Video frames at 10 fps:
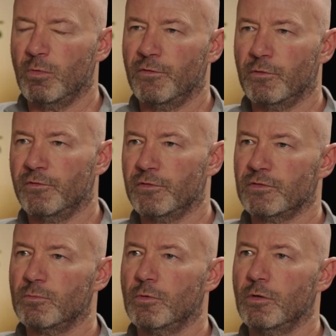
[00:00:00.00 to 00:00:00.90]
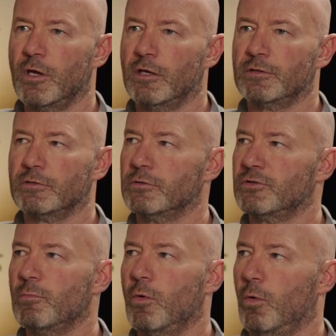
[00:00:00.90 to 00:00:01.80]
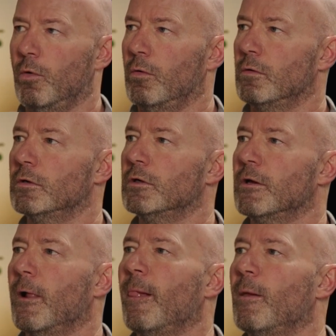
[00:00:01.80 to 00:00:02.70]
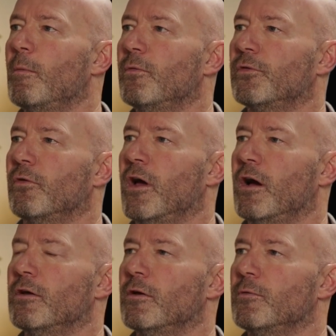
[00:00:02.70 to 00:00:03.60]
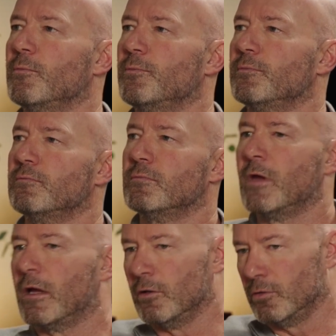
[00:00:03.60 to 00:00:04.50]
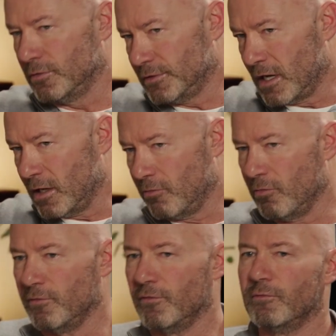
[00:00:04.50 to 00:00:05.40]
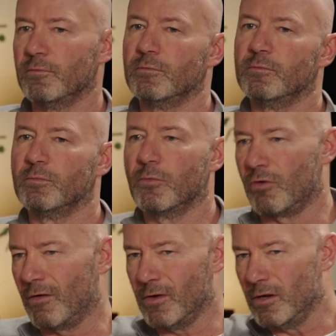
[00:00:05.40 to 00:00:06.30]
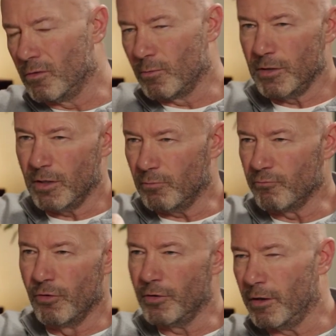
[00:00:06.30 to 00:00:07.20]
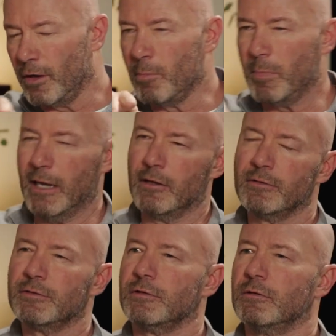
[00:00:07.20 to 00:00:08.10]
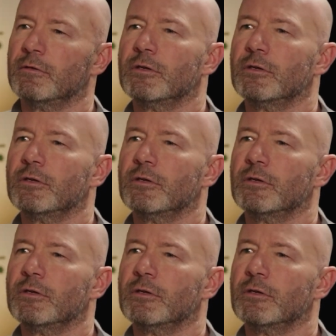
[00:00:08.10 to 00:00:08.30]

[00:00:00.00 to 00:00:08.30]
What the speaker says: it before, for someone that's so small, so that low centre of gravity, you know, when you're running at the balance. And